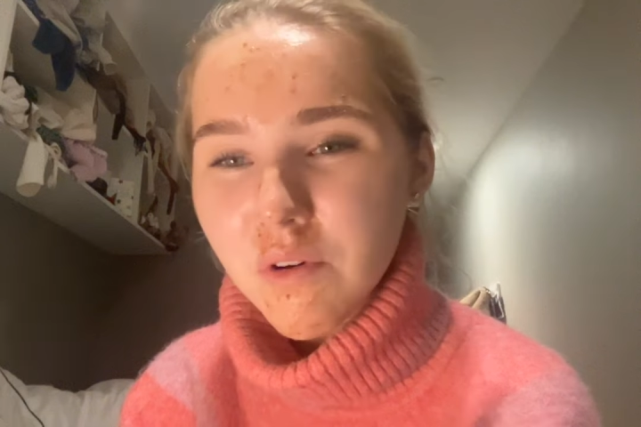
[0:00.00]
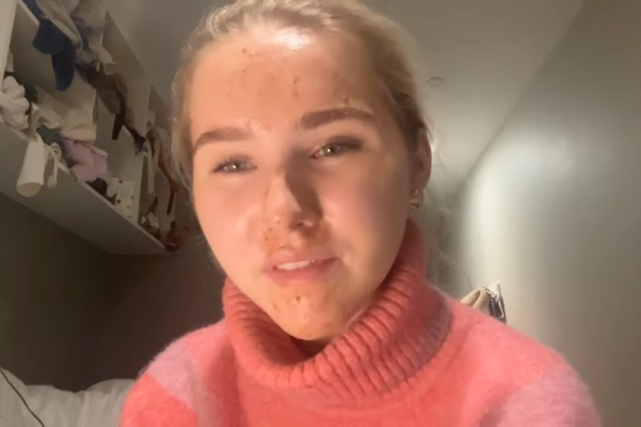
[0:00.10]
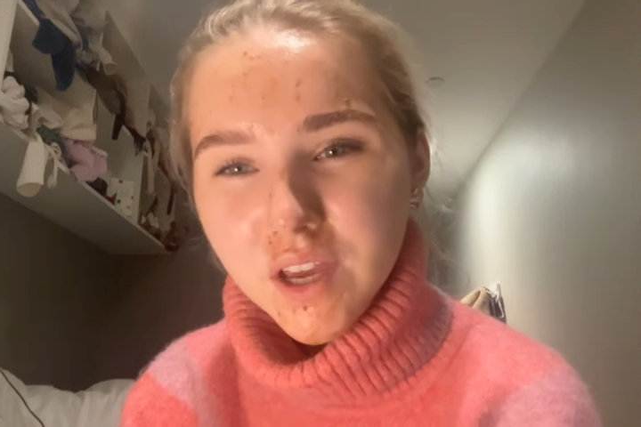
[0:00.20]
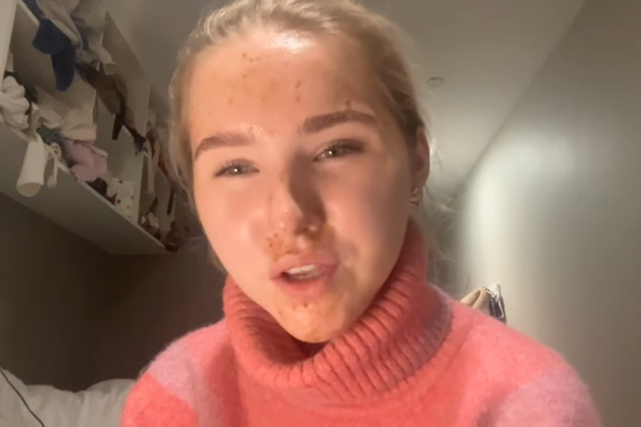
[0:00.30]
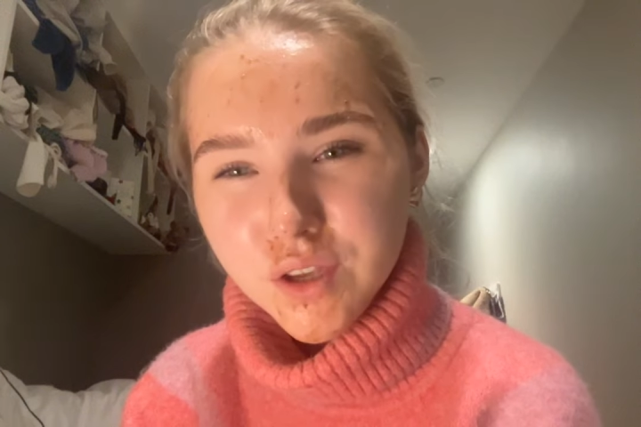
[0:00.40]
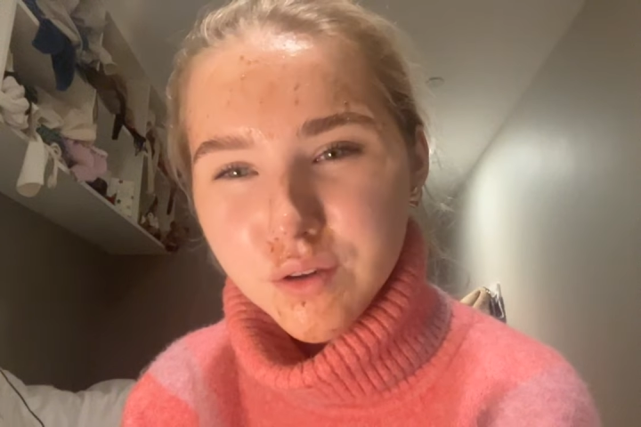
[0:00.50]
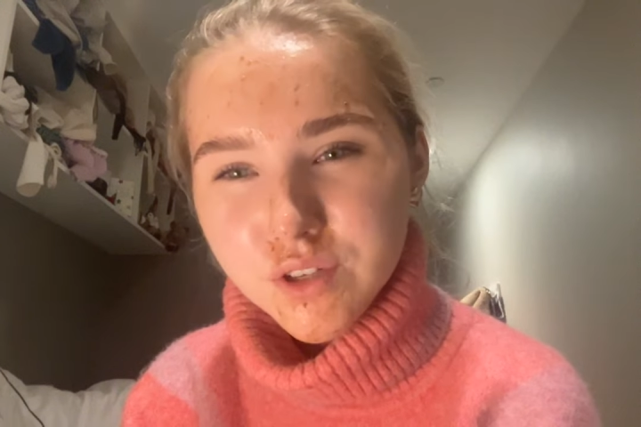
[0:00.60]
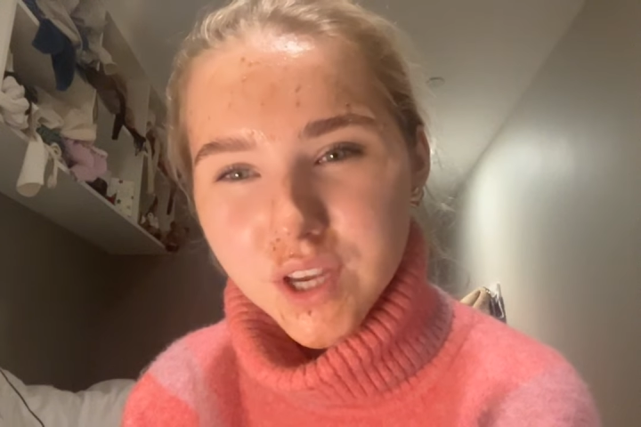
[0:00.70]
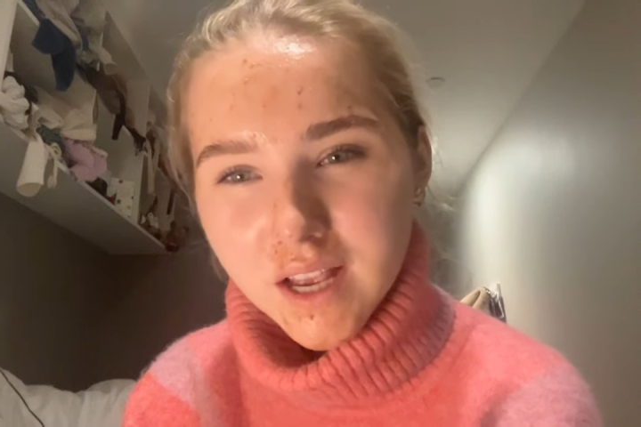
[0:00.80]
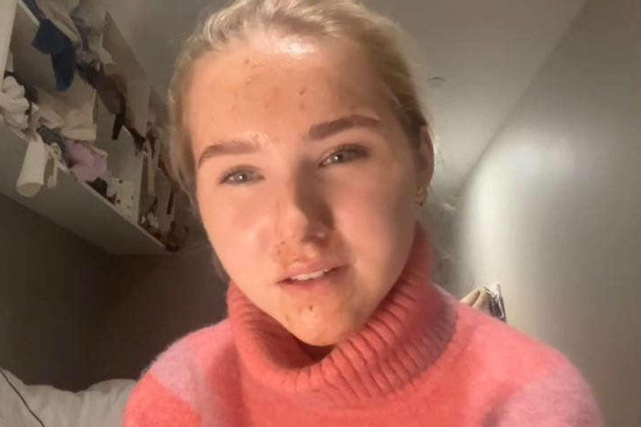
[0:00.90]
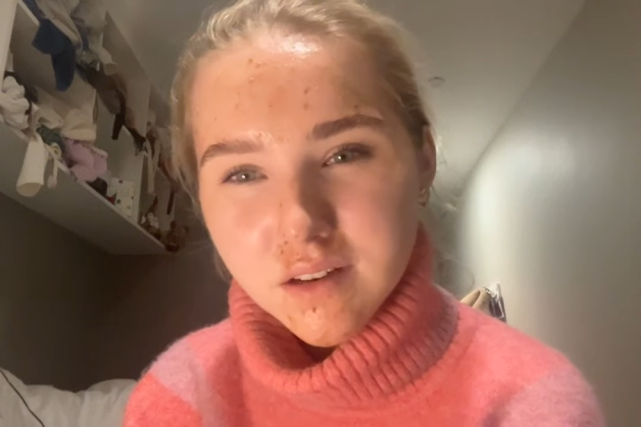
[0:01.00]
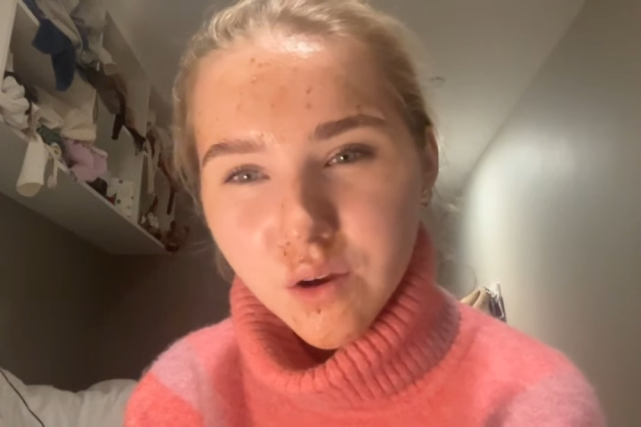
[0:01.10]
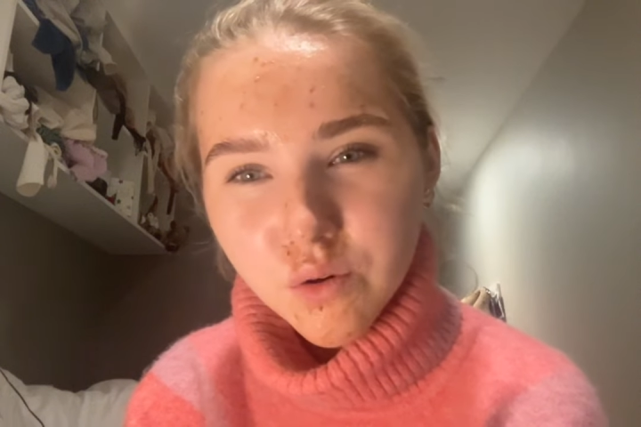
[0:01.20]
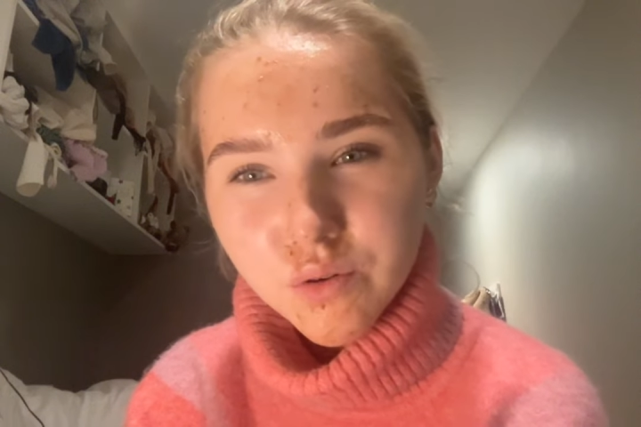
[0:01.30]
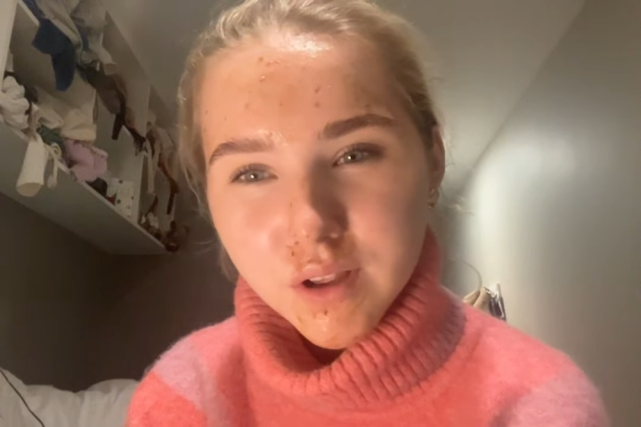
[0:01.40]
of that huge Yes
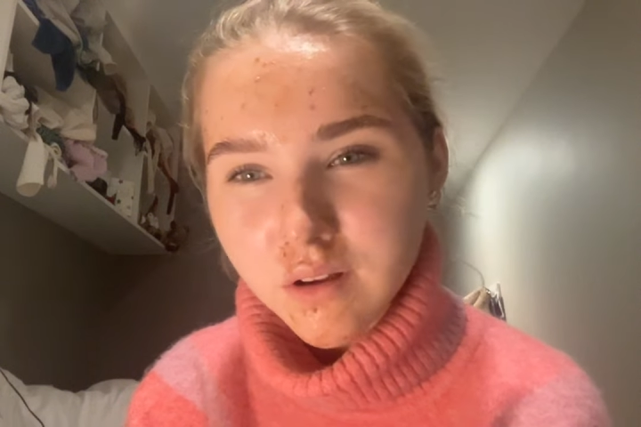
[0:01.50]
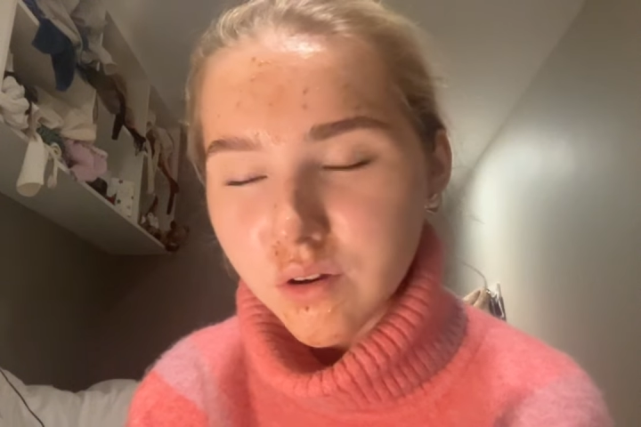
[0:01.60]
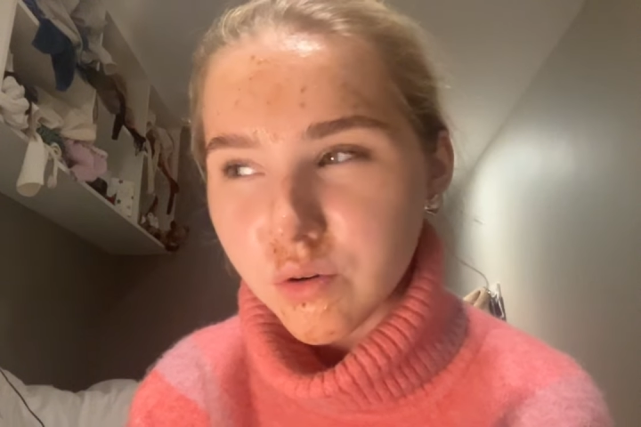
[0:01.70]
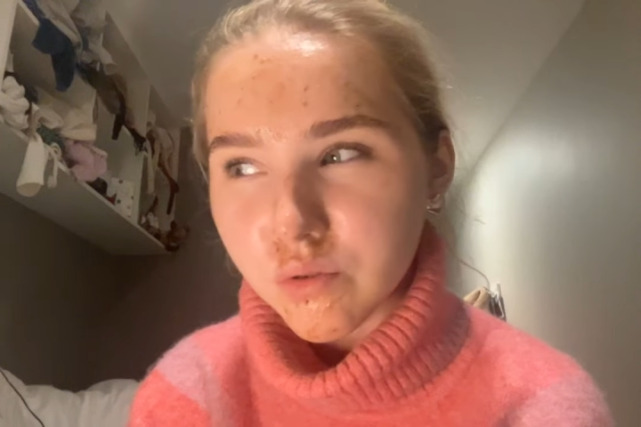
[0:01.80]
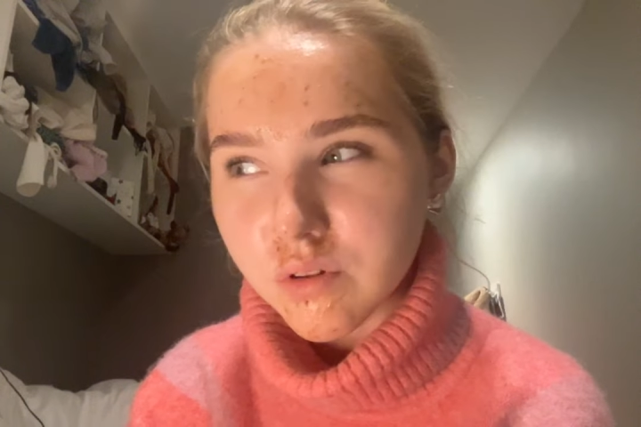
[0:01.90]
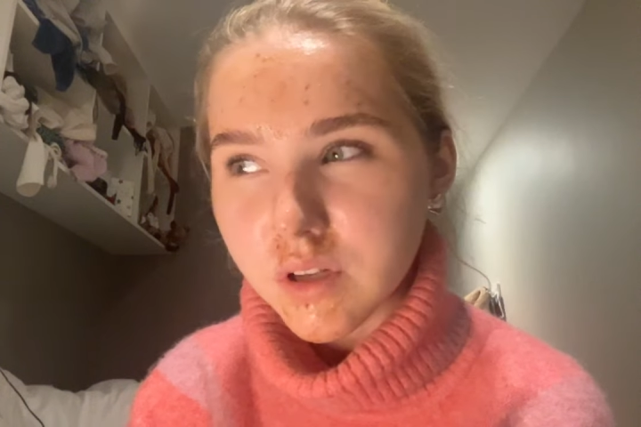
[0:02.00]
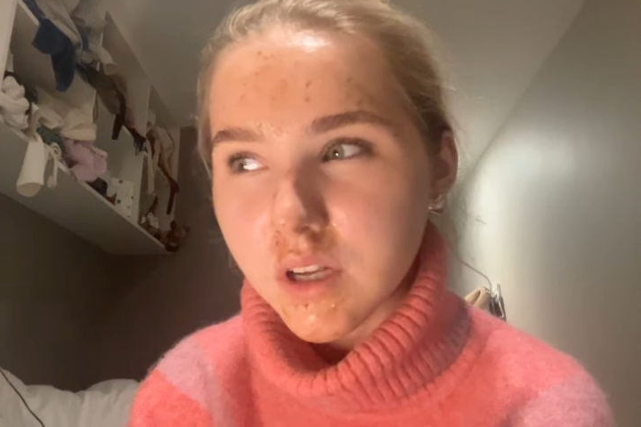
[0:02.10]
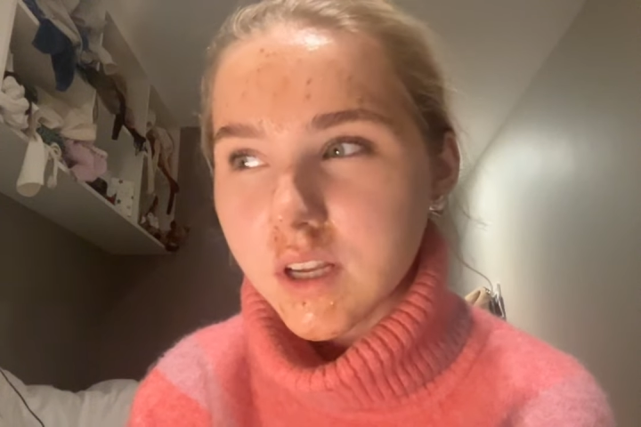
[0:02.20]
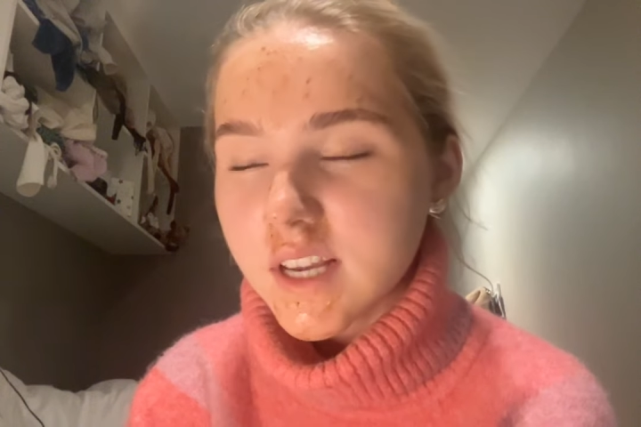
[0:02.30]
Style haul.